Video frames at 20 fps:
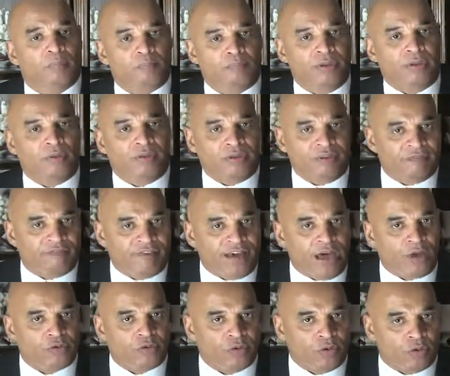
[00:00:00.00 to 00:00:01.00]
building
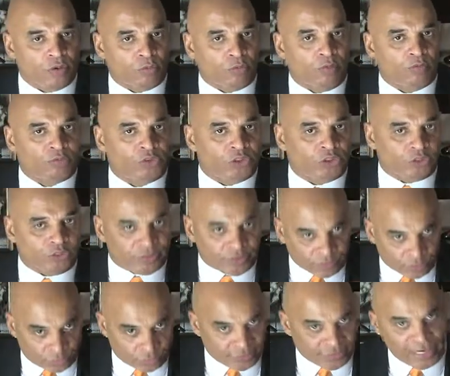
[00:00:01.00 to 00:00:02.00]
value and growth
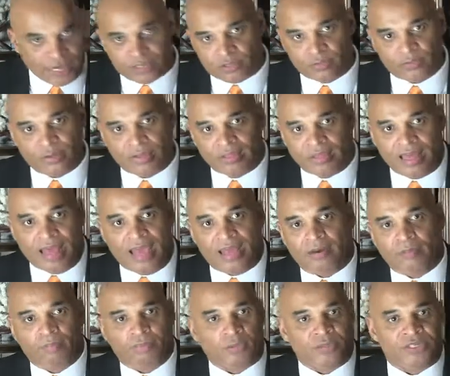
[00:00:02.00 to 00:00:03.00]
trajectory
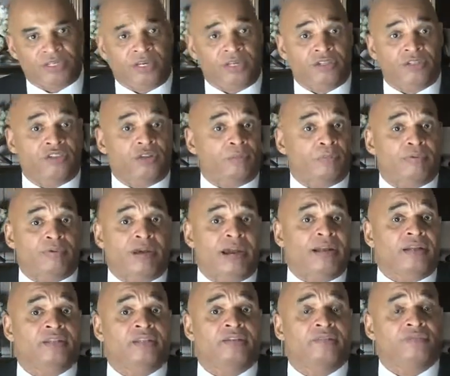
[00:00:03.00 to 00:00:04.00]
that portends the
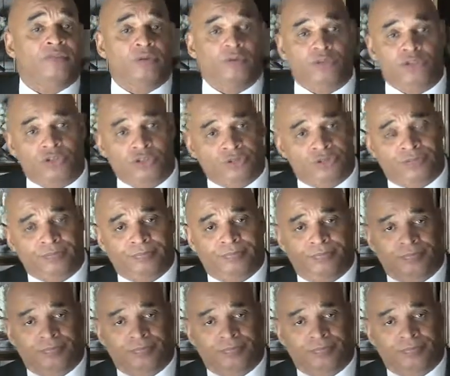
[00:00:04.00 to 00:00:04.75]
brightest of futures.